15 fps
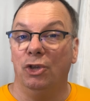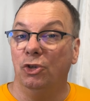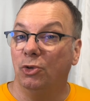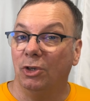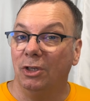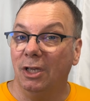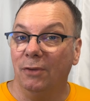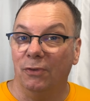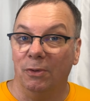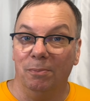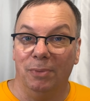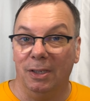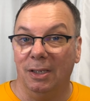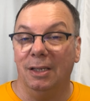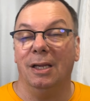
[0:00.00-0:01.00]
You could even
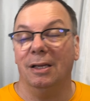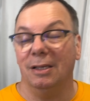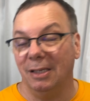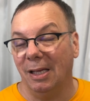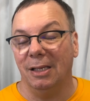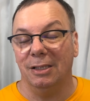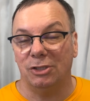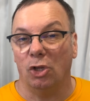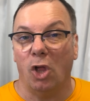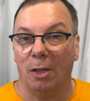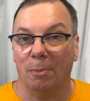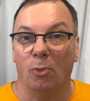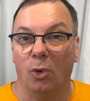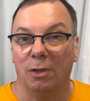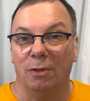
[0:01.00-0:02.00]
be, it's a
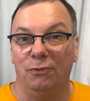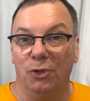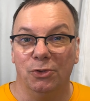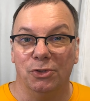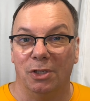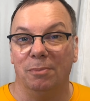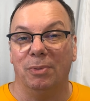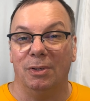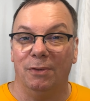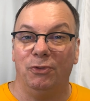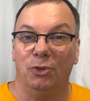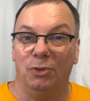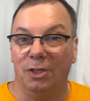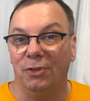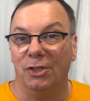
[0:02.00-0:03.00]
lot more confusing, but if
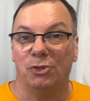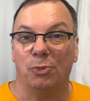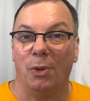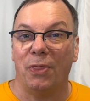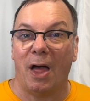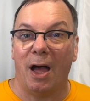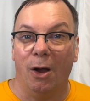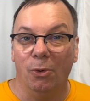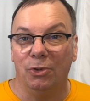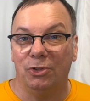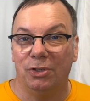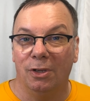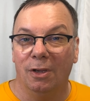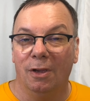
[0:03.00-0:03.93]
you did this without